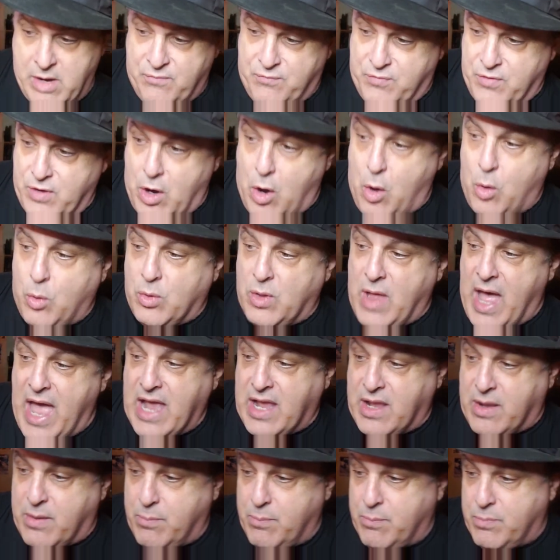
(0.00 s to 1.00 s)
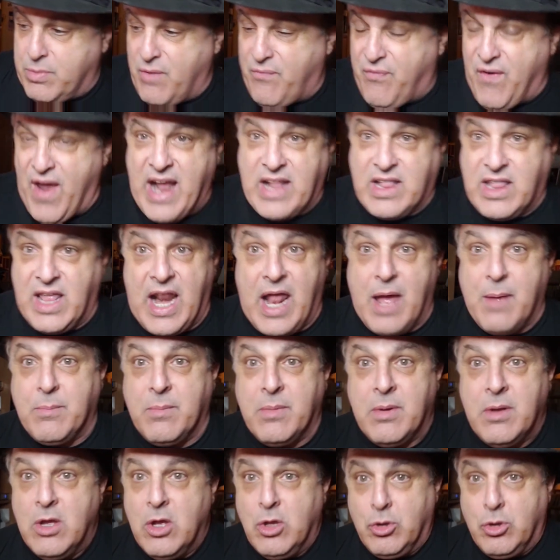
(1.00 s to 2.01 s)
if you don't like the fact that
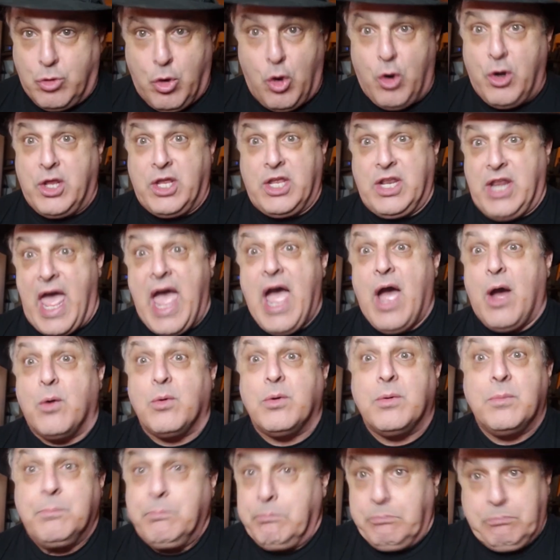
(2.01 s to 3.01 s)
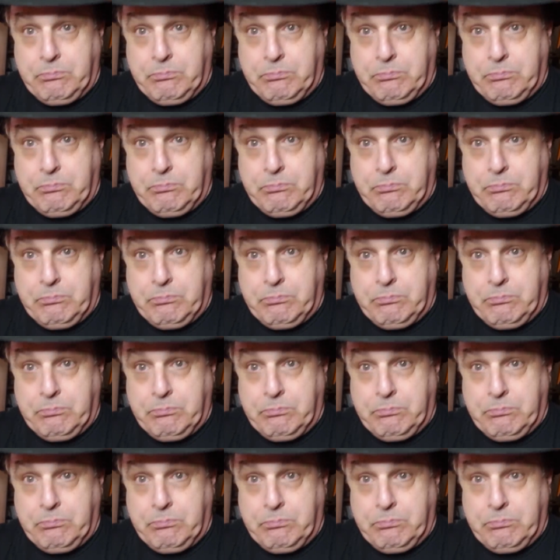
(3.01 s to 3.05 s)
I'm turning you down,